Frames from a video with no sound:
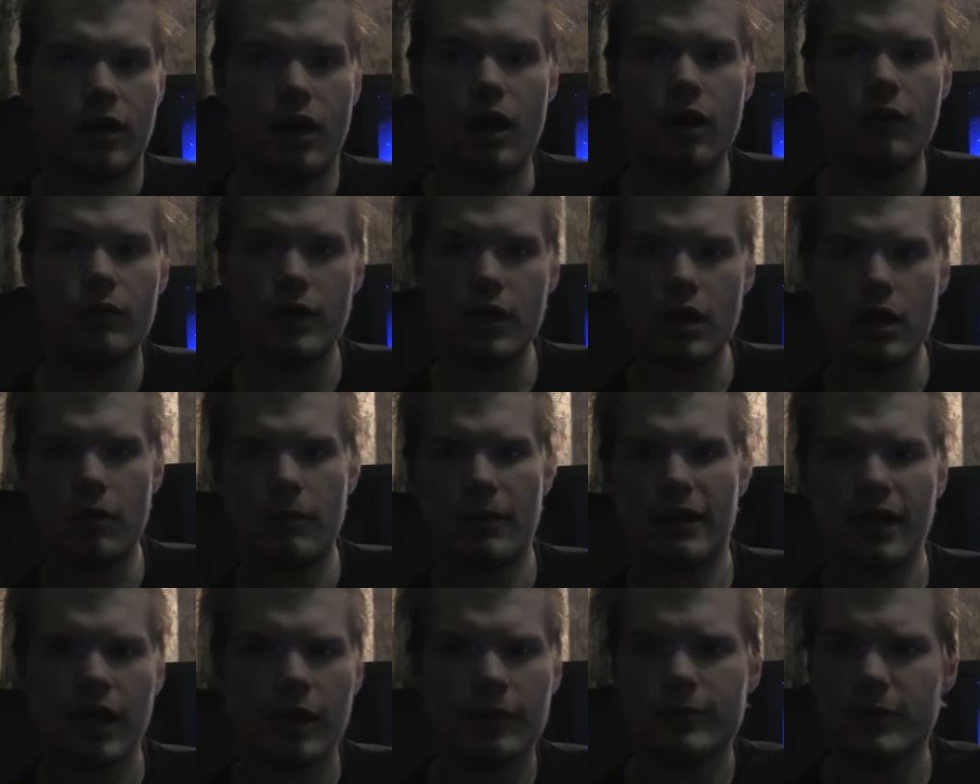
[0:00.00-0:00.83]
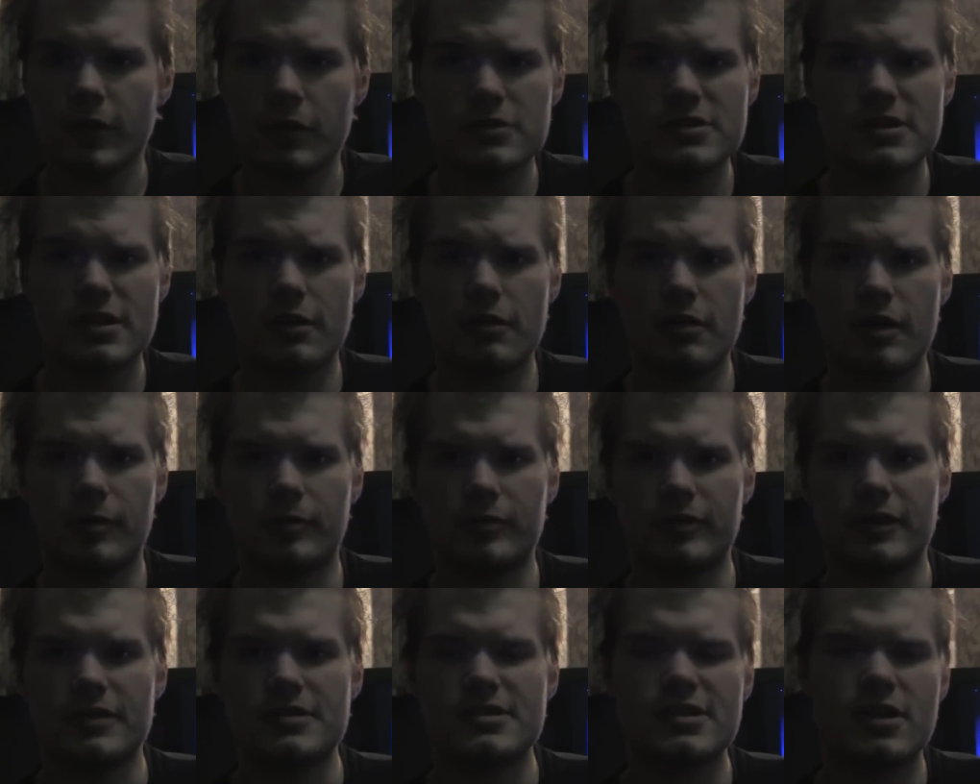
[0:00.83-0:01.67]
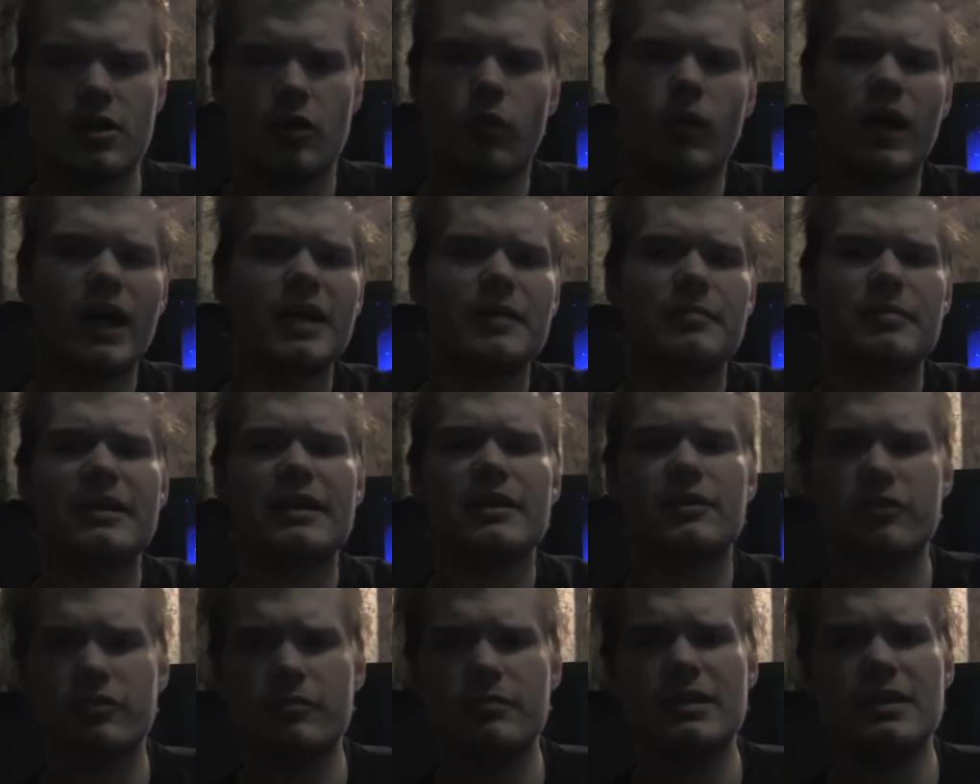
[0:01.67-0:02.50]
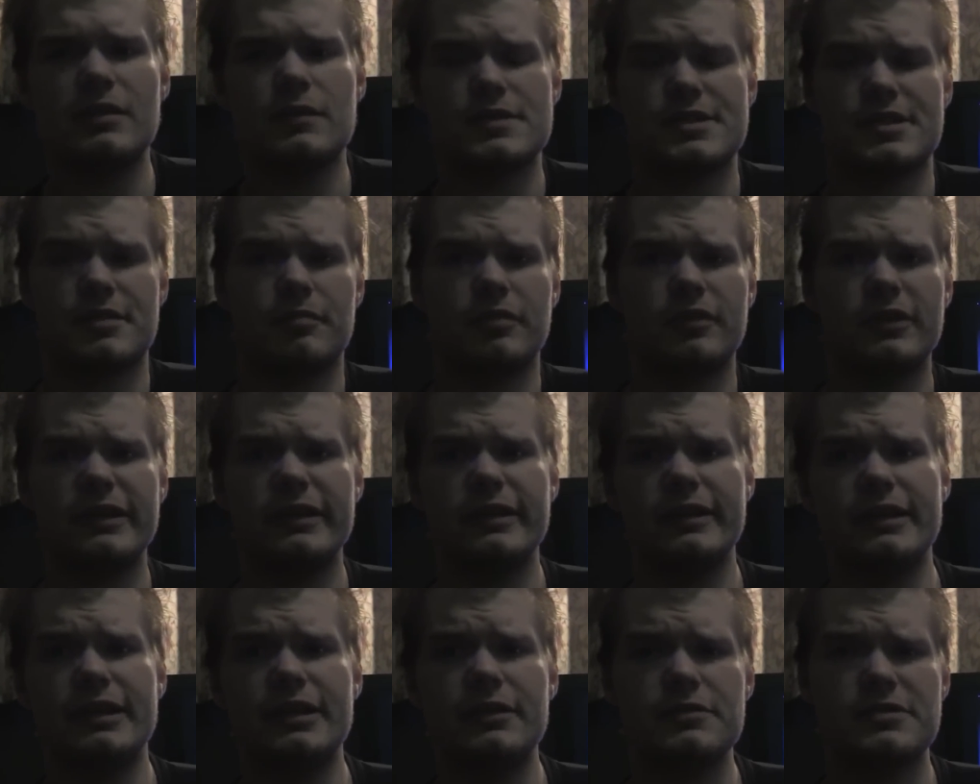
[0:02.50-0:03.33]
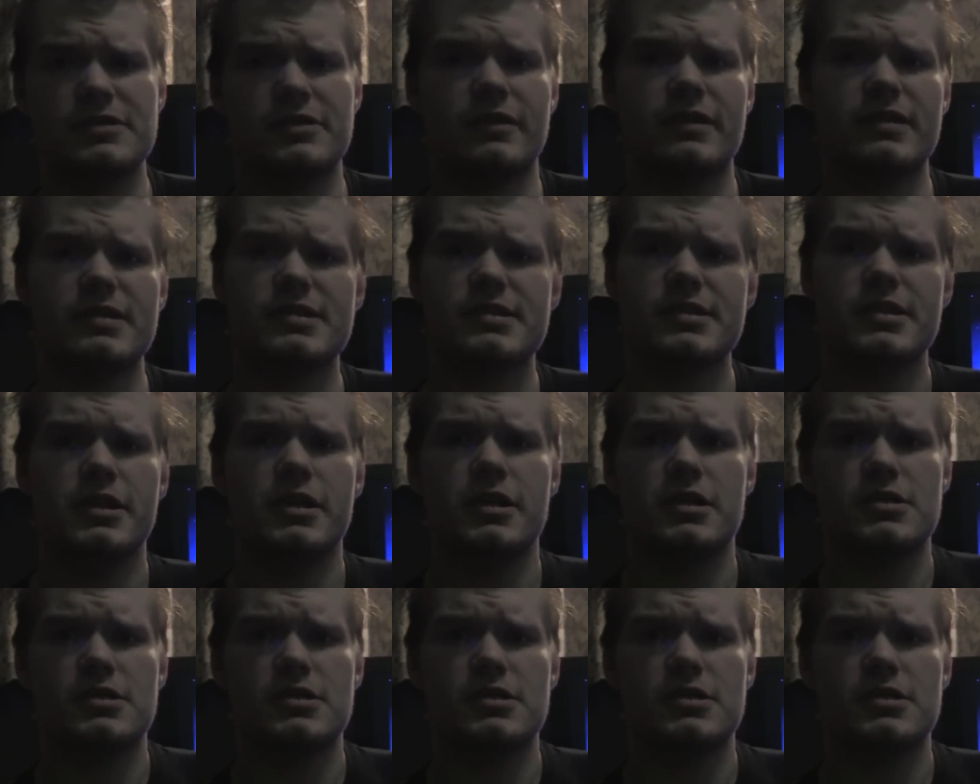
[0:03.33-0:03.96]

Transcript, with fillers: Oh no, my upload's interrupted. So wideband to me was completely useless.